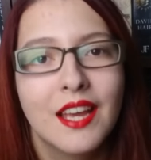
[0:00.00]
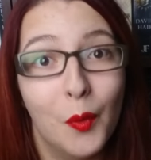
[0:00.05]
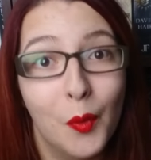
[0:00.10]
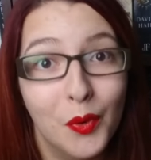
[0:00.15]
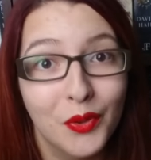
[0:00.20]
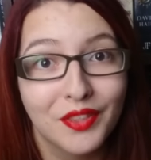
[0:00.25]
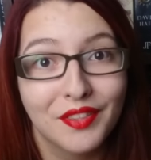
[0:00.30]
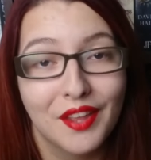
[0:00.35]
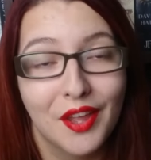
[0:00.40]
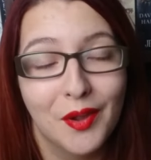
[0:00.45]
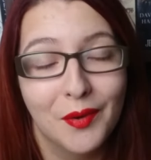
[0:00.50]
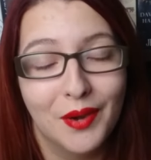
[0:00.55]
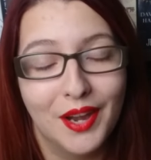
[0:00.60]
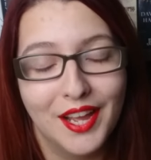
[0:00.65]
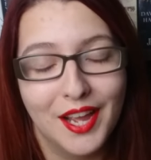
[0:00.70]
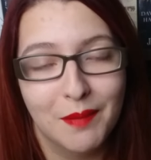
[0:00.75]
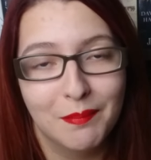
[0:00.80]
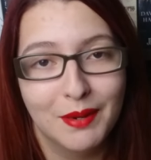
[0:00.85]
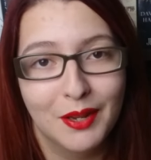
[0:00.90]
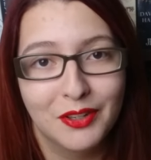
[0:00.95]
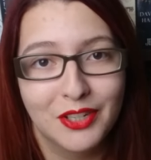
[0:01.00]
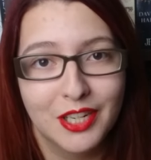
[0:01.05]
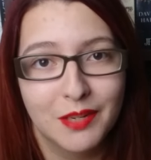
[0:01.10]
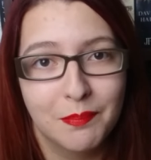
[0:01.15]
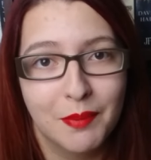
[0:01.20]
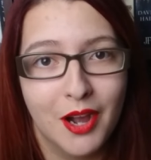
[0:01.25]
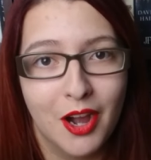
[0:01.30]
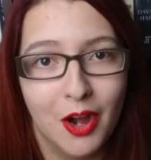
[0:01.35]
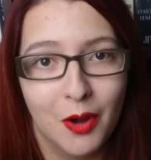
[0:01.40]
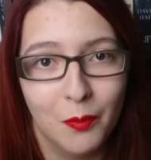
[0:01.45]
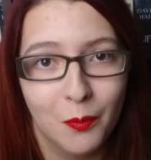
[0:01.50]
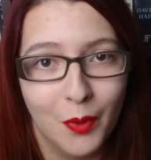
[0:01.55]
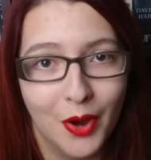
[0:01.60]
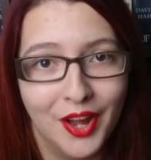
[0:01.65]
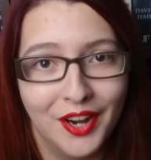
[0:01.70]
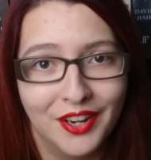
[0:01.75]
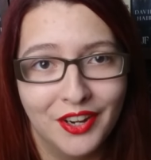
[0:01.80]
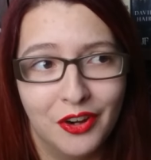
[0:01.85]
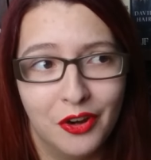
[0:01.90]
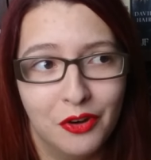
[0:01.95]
Also, I uploaded part
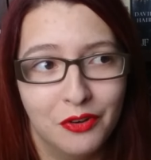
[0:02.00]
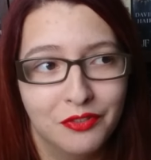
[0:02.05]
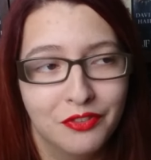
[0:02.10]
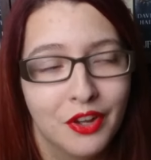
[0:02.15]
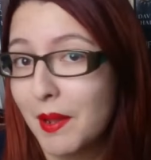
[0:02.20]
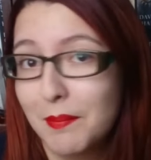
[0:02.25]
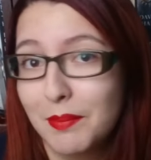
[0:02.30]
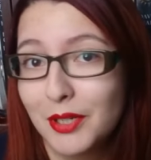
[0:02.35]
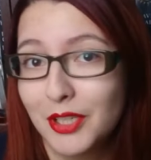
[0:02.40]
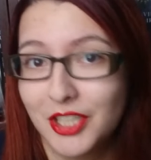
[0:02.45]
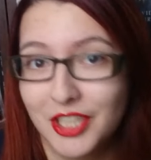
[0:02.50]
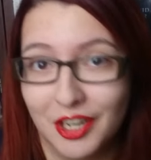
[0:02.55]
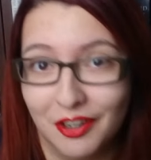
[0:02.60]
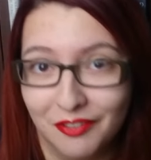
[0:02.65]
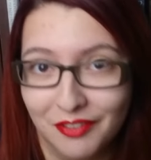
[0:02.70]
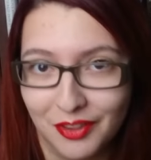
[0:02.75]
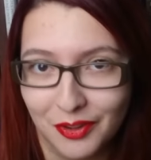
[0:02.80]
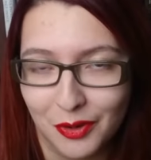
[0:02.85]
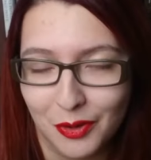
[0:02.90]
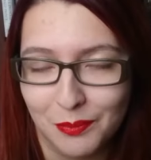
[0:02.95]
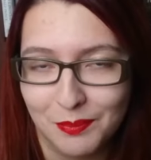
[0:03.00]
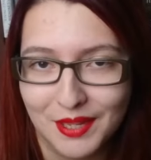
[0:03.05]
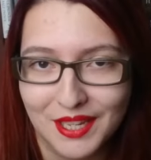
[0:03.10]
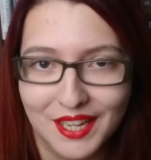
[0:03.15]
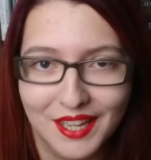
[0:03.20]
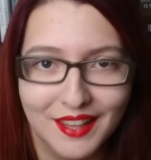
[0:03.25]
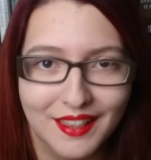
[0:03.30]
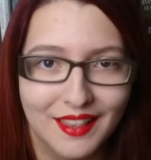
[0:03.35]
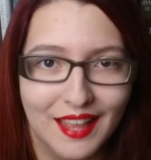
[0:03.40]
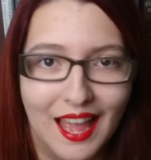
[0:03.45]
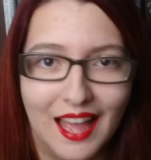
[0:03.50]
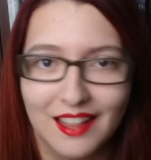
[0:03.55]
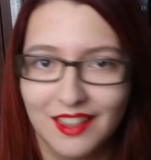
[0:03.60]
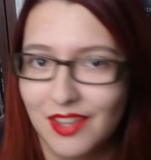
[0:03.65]
one of my bookshelf tour because,